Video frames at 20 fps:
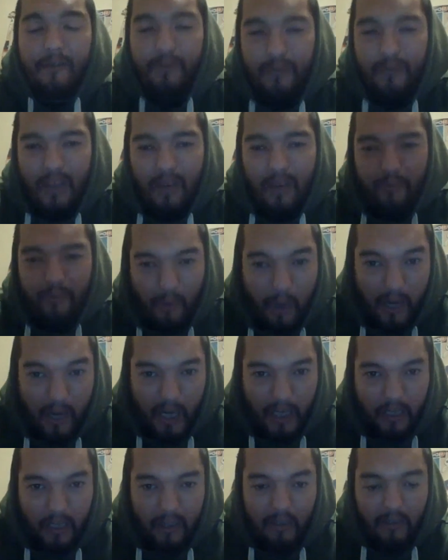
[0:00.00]
still not
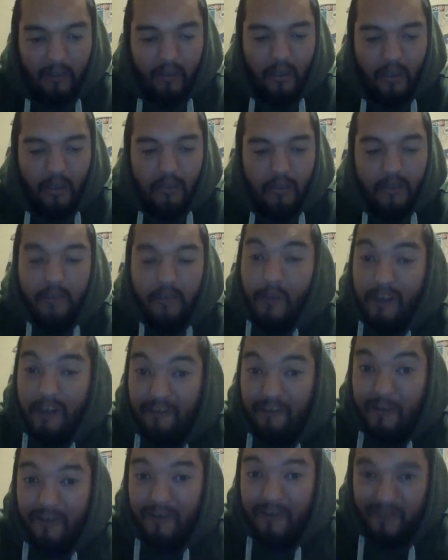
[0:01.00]
right. That's
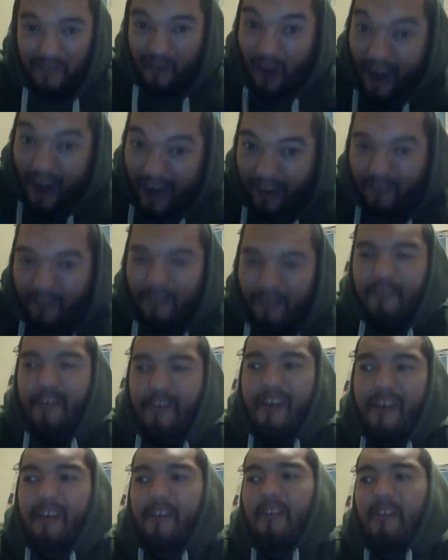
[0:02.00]
why everybody's attacking
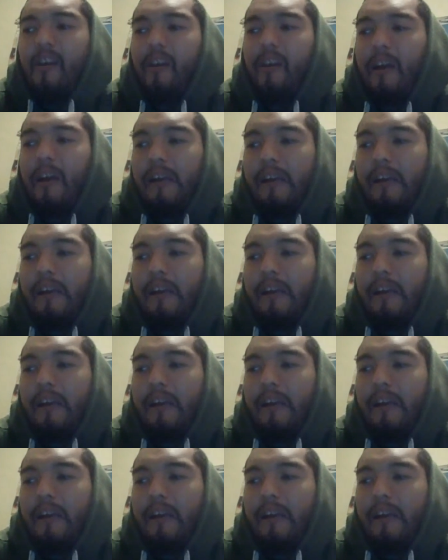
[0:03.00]
his head.